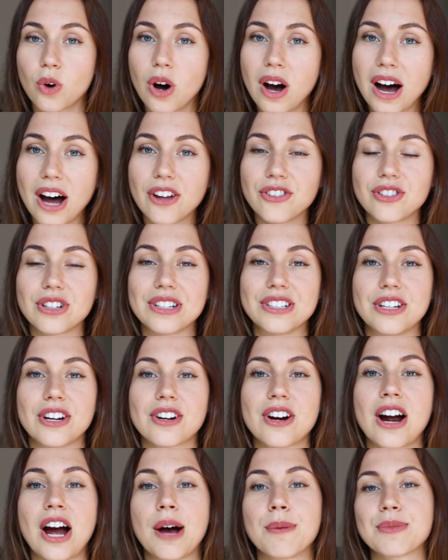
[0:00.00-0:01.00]
400
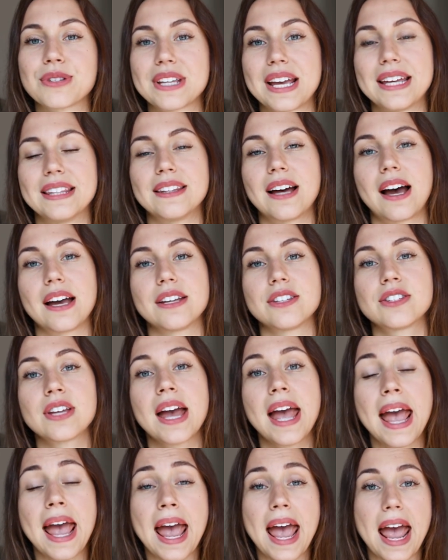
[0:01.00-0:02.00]
dirhams a night.
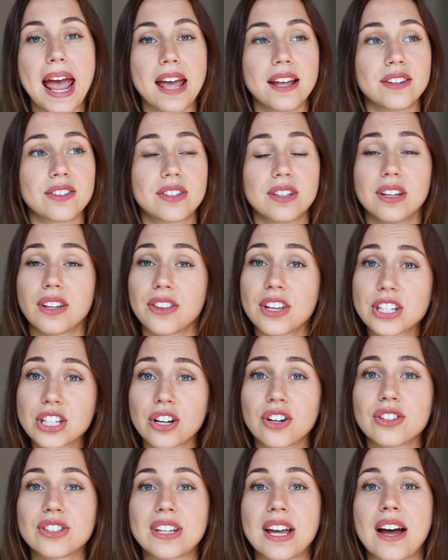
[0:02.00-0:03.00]
And these
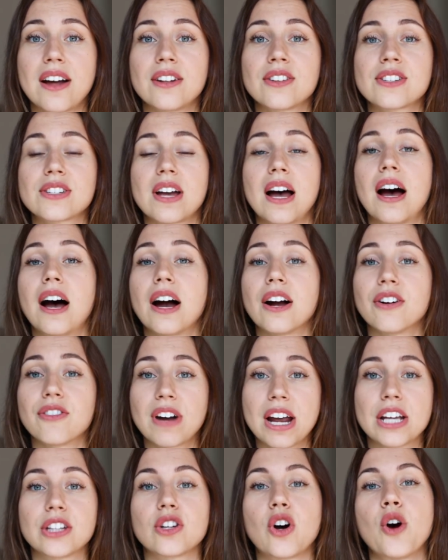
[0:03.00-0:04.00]
hotels are
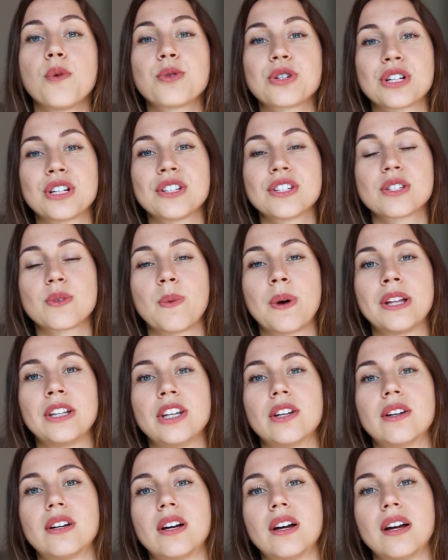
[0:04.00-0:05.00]
great options
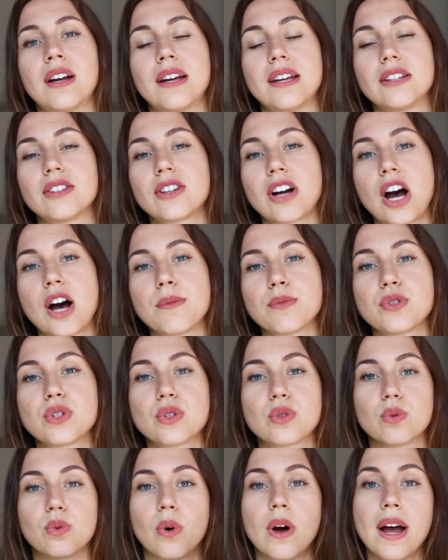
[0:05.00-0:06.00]
when it comes
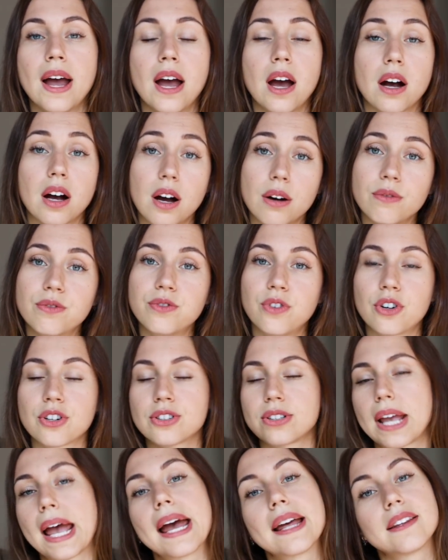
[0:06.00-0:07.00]
to
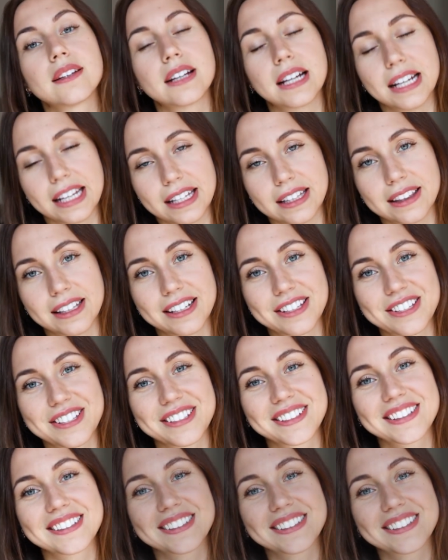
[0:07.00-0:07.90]
comfort and cleanliness.